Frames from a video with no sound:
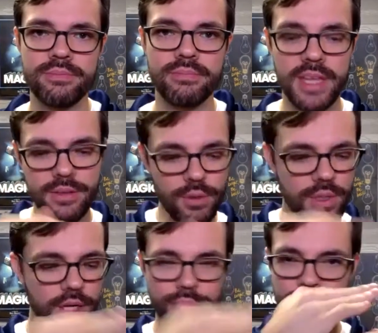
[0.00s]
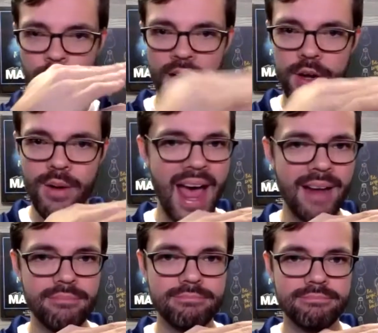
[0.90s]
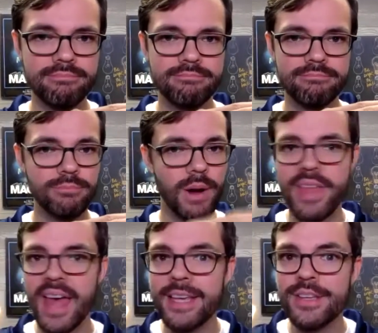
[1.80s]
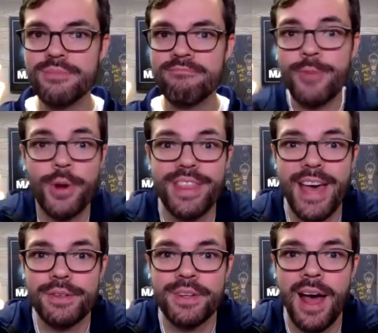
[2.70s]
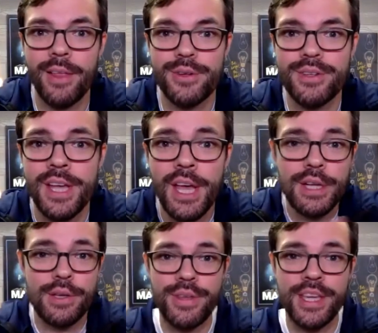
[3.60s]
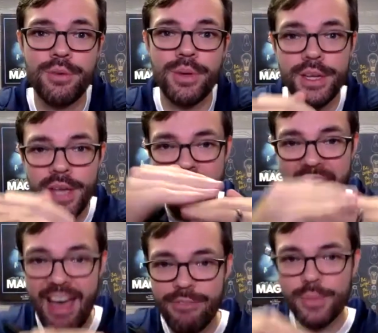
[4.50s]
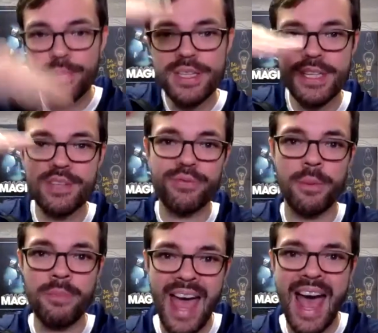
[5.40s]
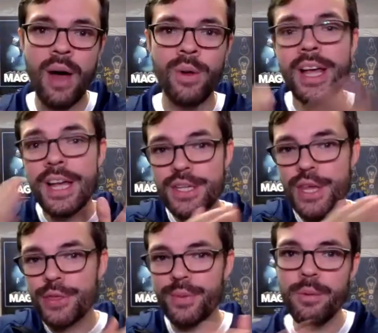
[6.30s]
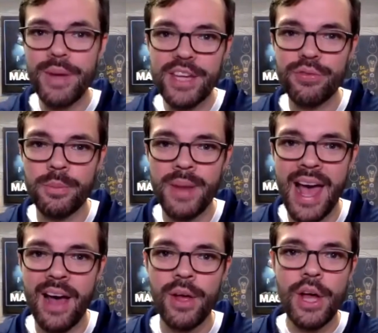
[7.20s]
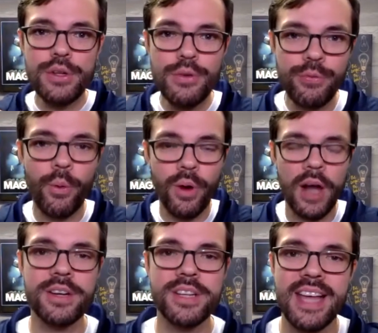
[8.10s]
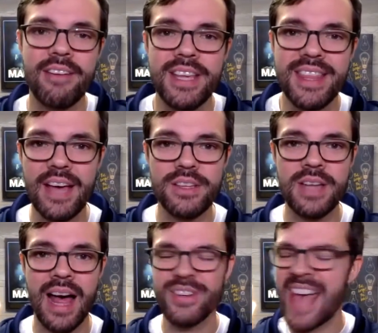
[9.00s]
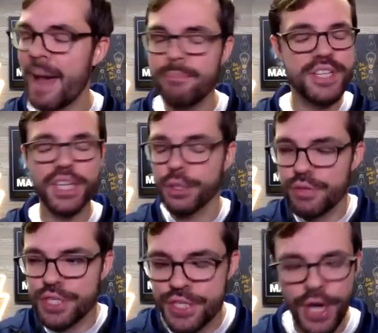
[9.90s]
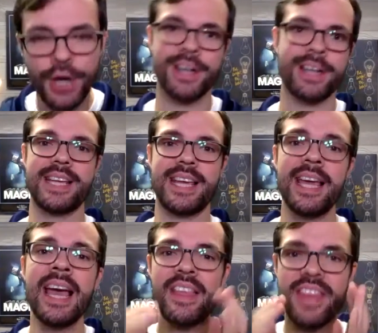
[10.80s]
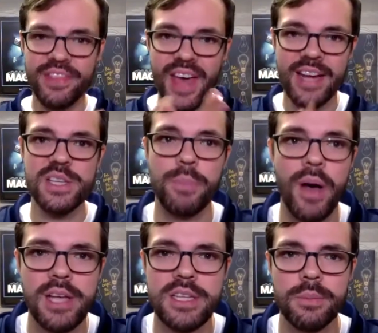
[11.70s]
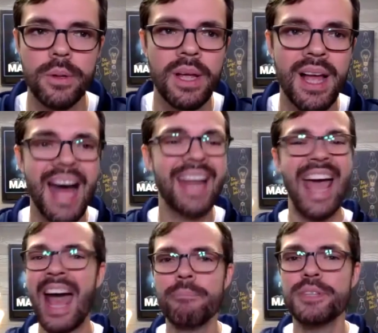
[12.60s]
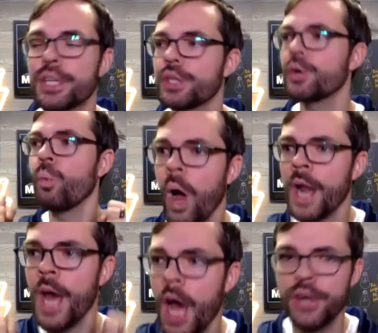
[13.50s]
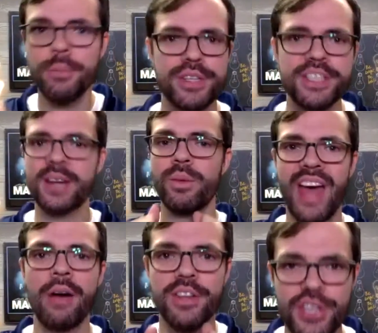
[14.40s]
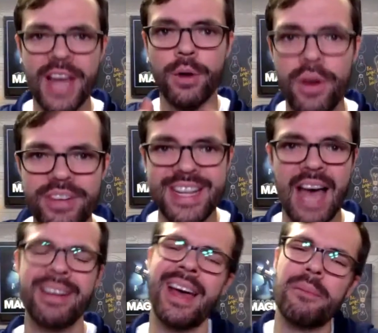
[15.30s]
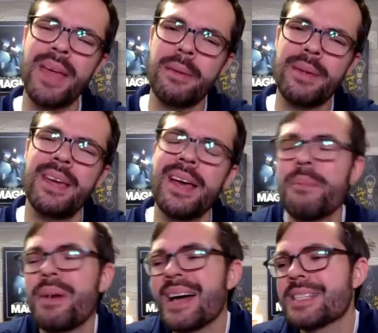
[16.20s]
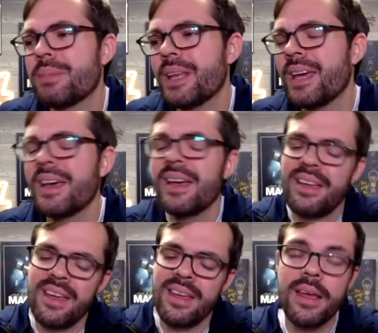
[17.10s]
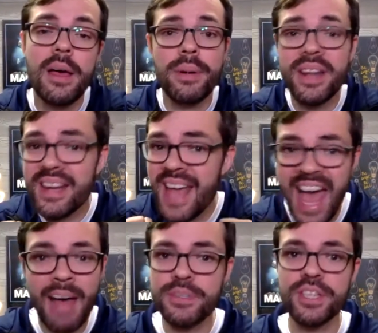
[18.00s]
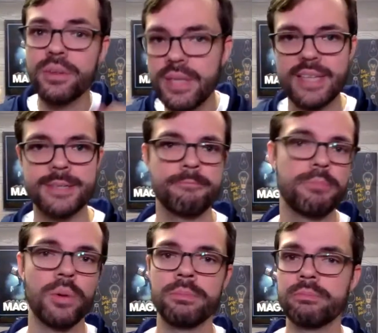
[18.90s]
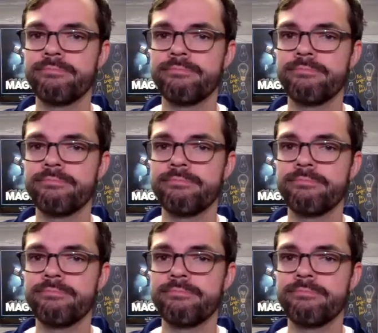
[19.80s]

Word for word: That you could go from where you're at wherever that is, $30,000. You think you could have your business from now to three weeks from now do $470,000. Absolute certainty that that is possible. An absolute 100% without a shadow of a doubt, not a maybe, possibly, eh, but an absolute yes. Boom.